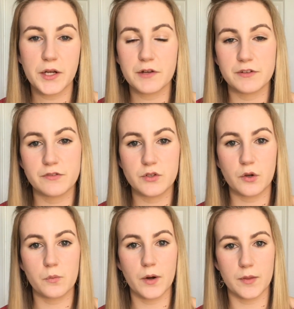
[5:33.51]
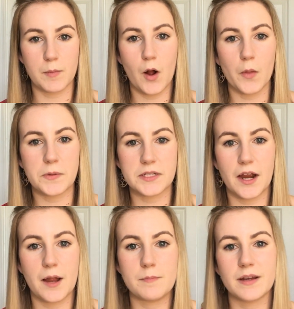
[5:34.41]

even if you don't wear them all the time,